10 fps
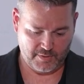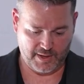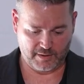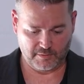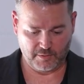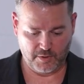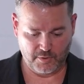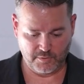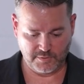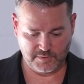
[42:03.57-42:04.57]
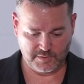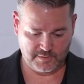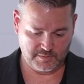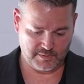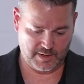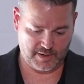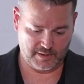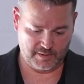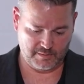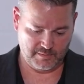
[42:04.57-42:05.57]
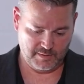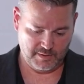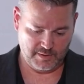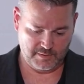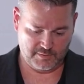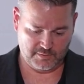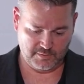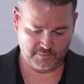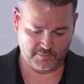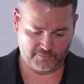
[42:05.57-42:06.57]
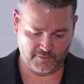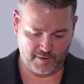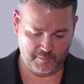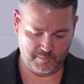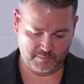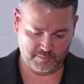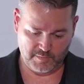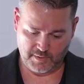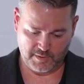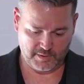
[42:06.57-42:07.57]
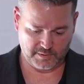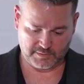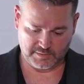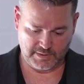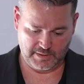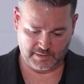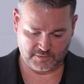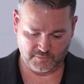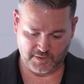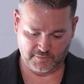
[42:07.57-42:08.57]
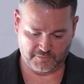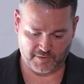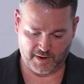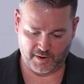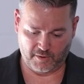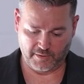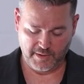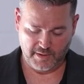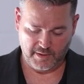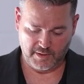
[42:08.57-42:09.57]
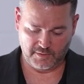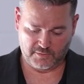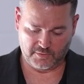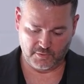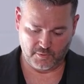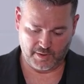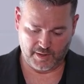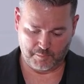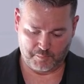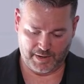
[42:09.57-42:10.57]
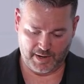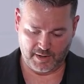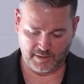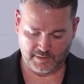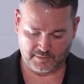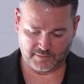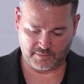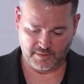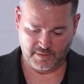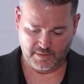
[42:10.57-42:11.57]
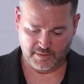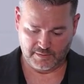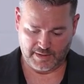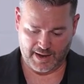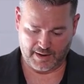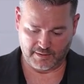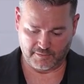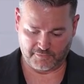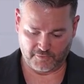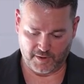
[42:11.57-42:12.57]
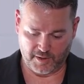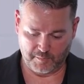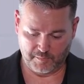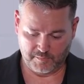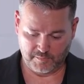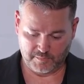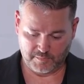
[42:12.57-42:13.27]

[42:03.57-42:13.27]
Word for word: that loads data into uh, from a CSV file into a pandas data frame